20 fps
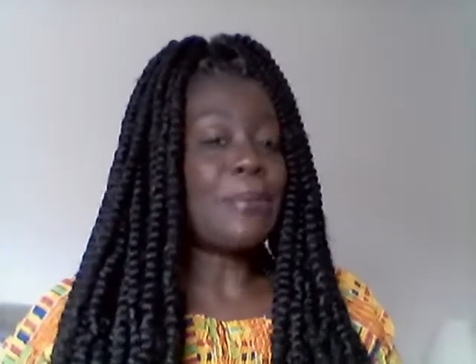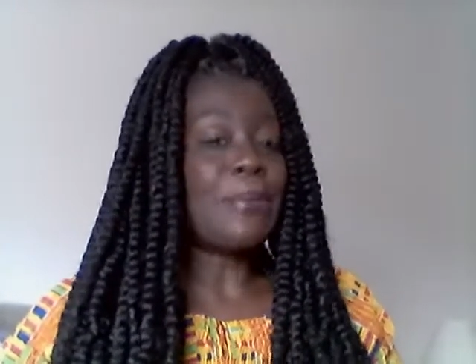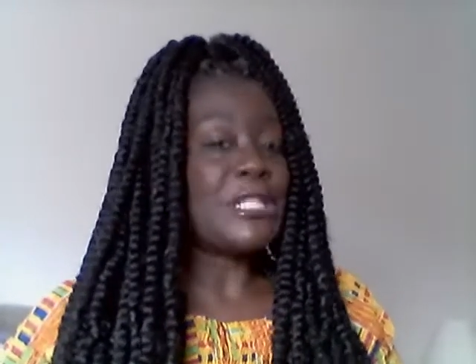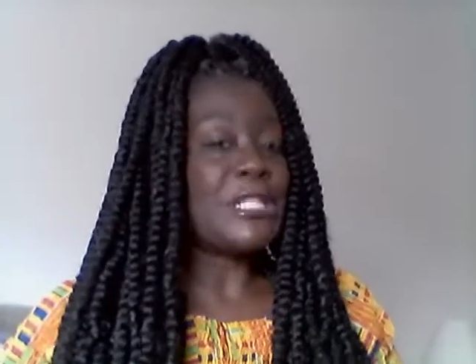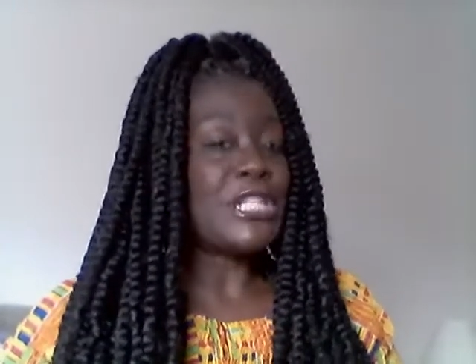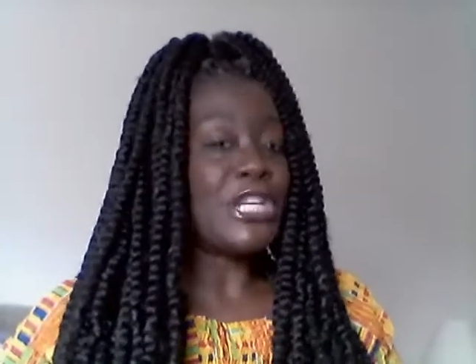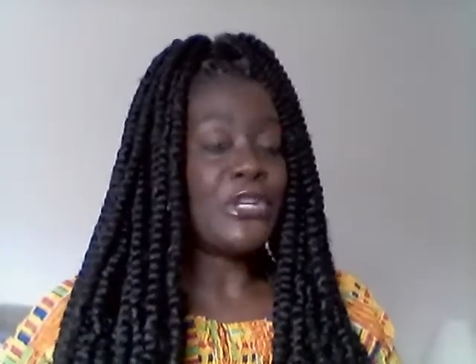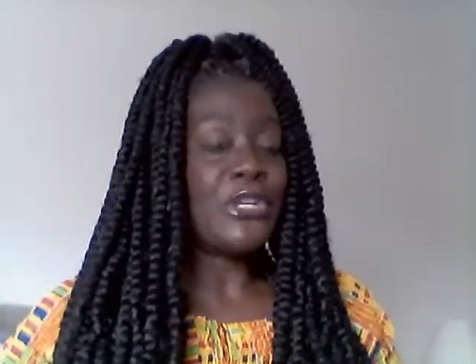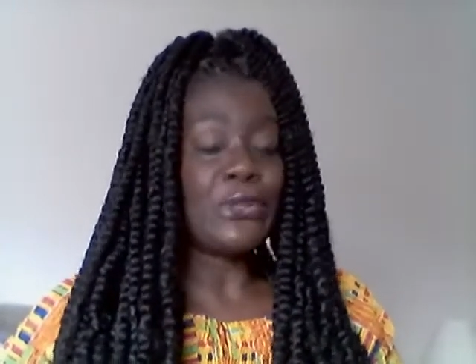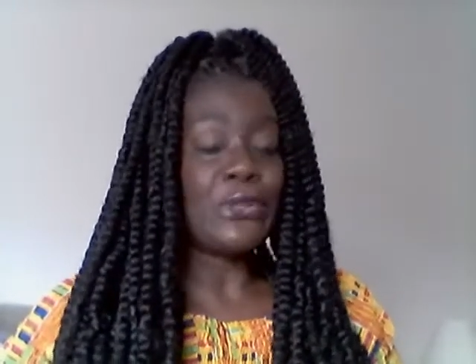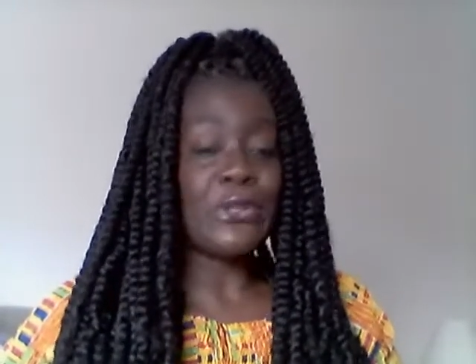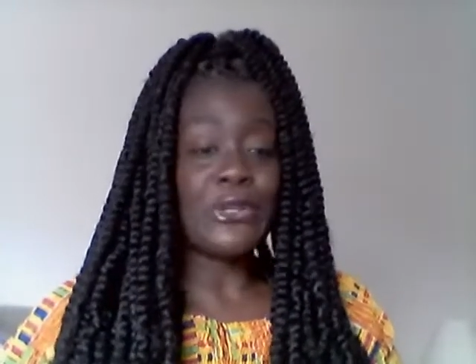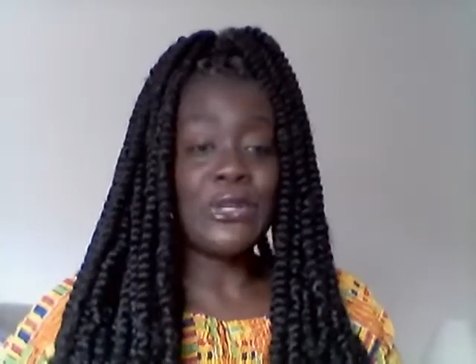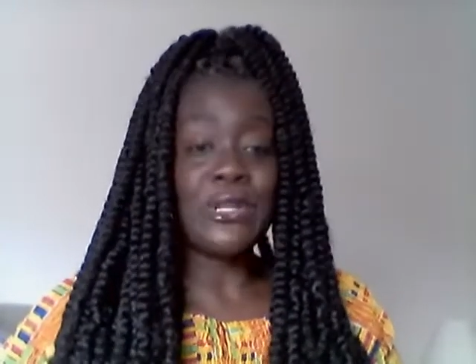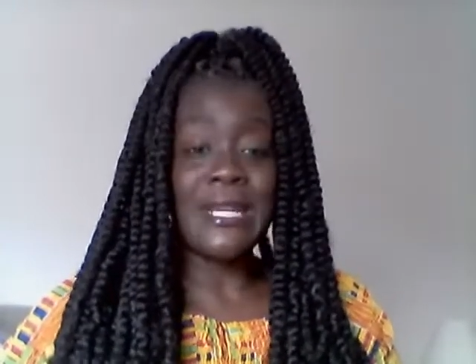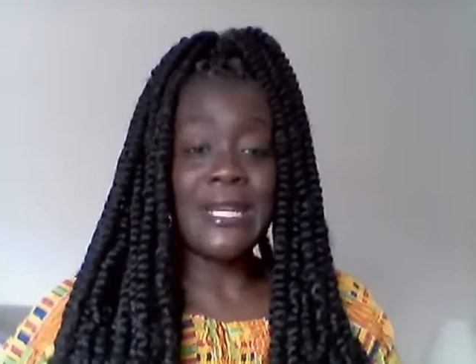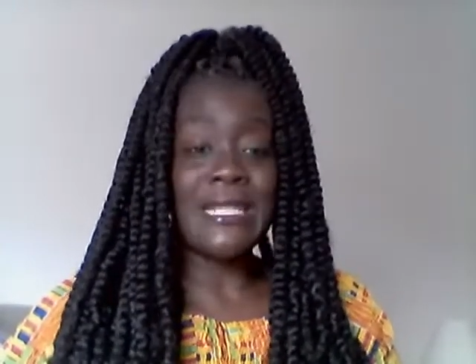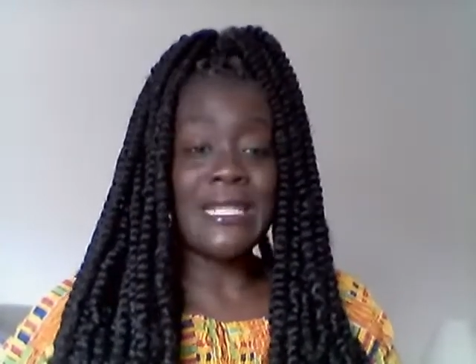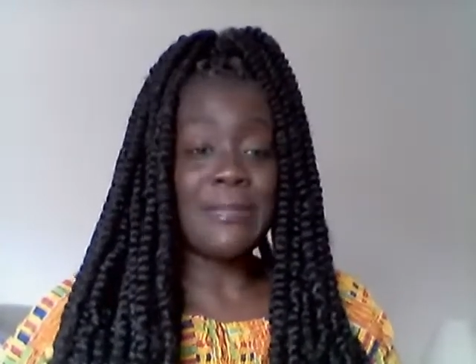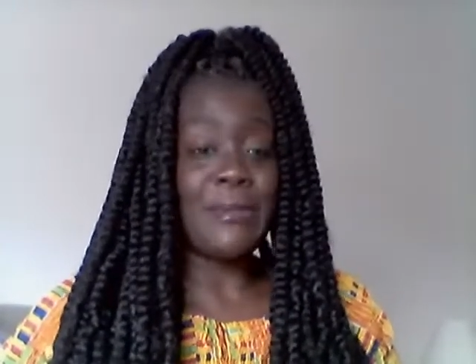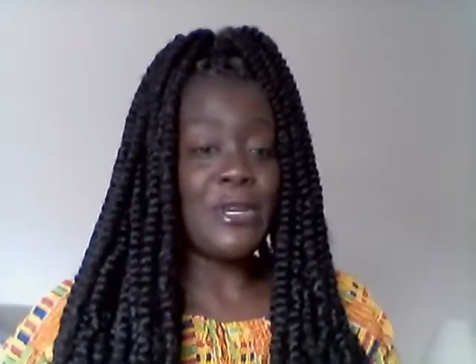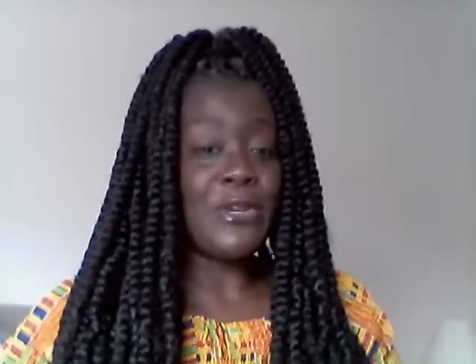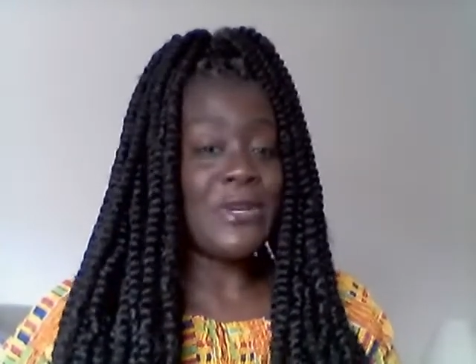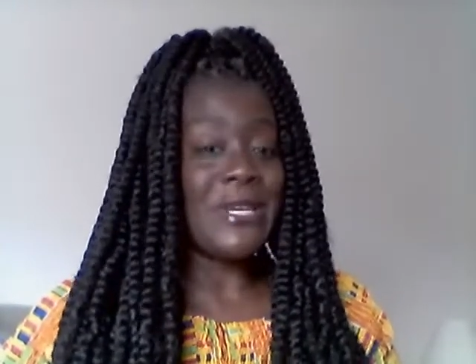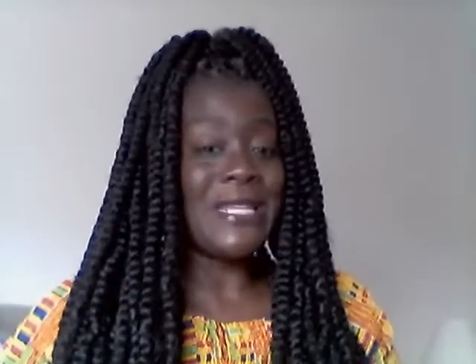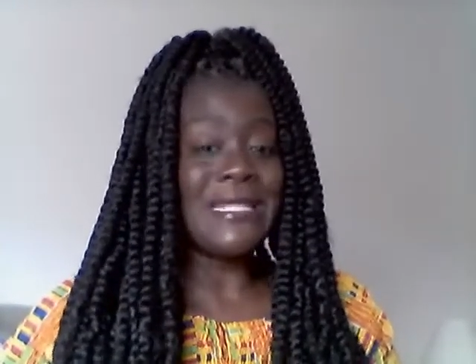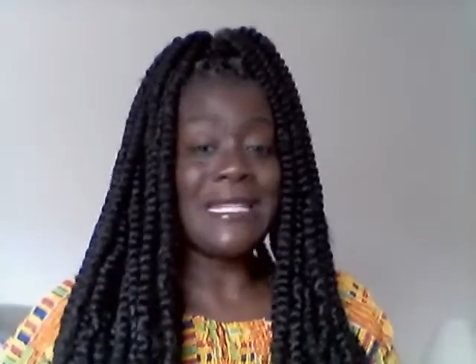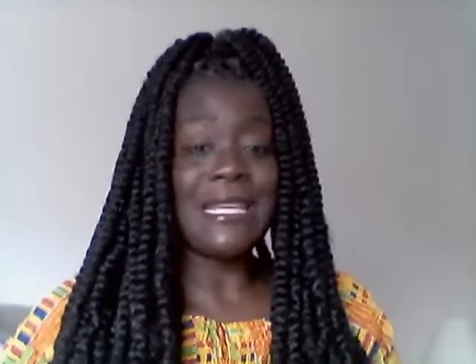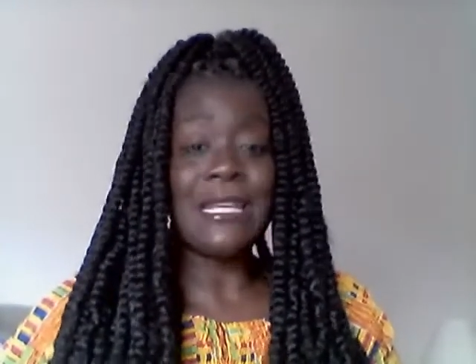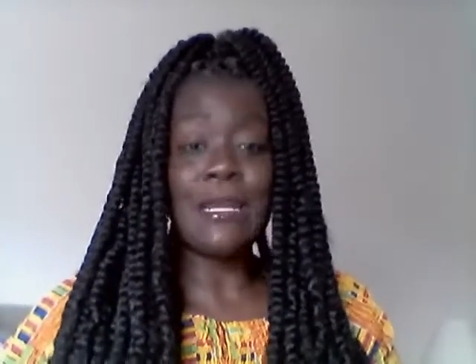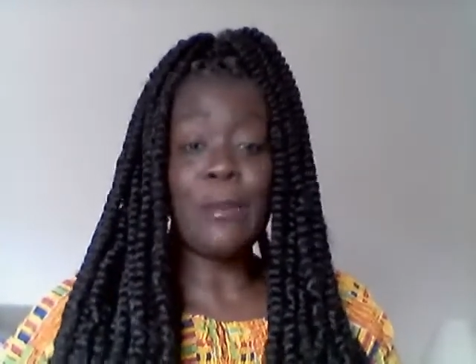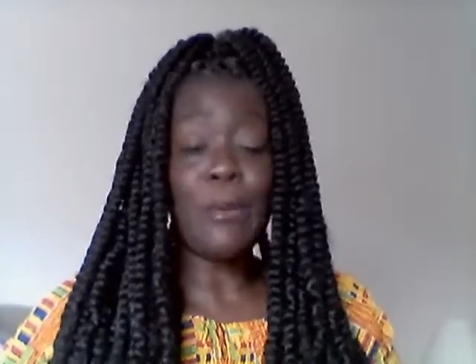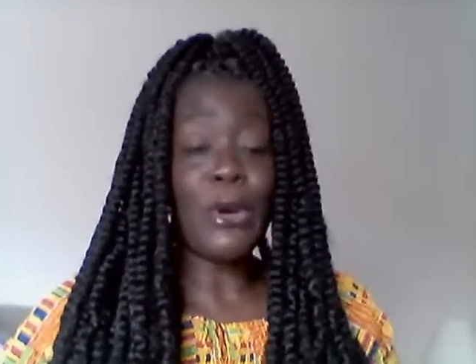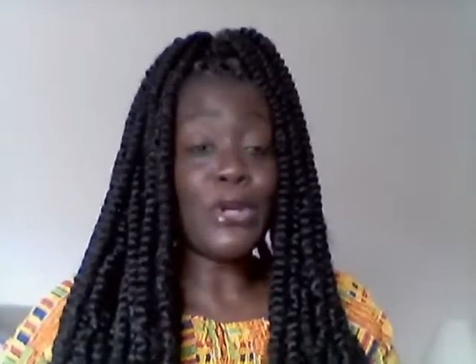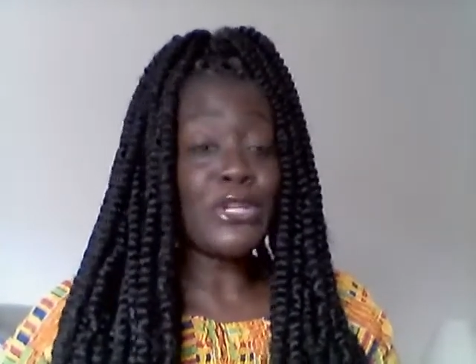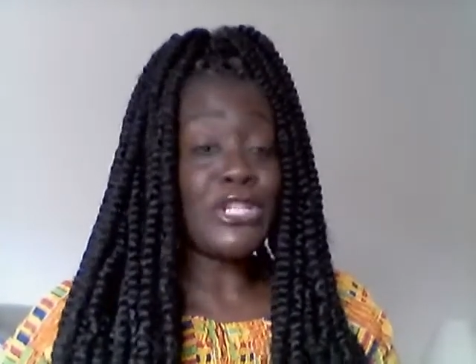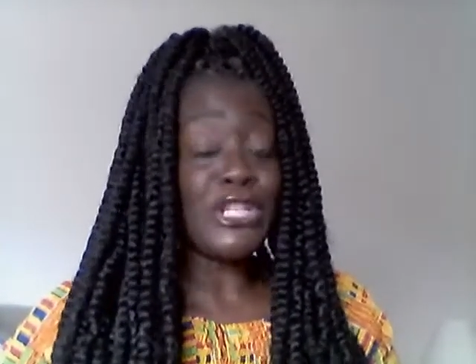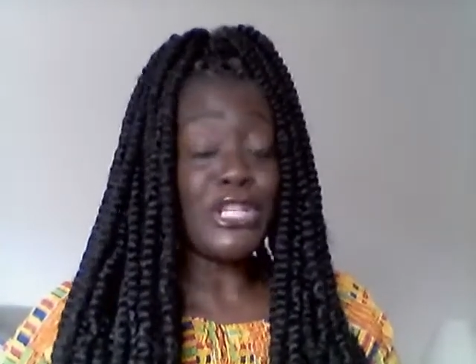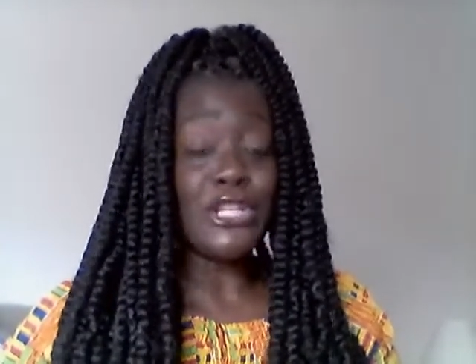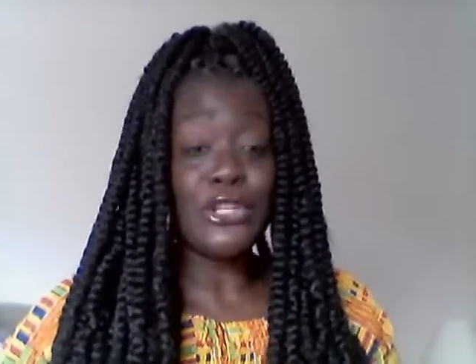particular experience in a
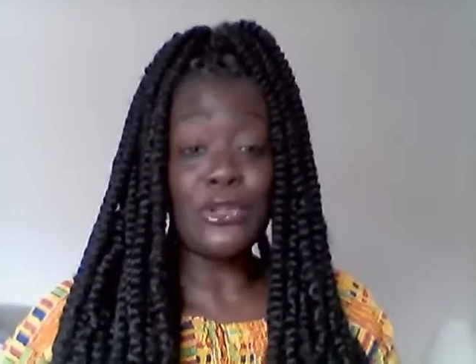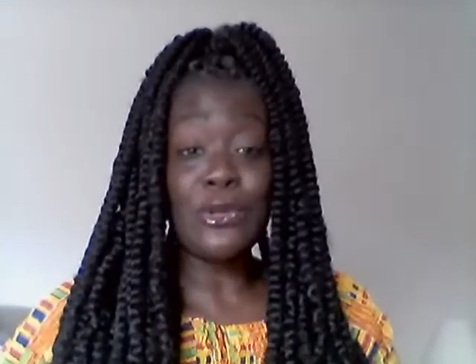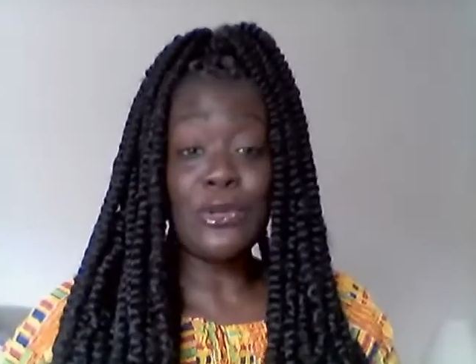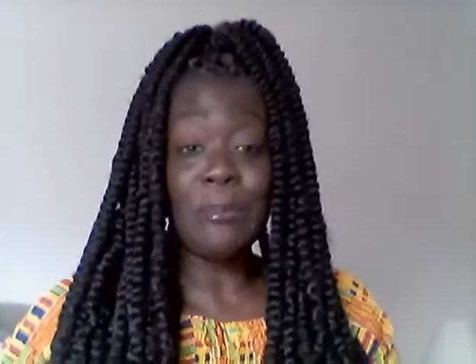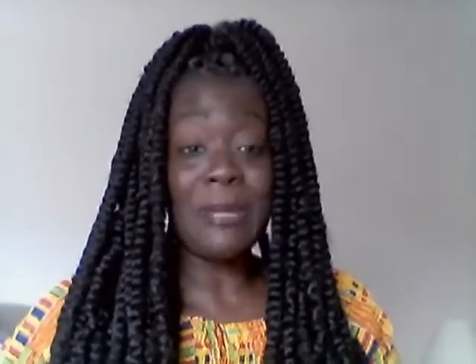particular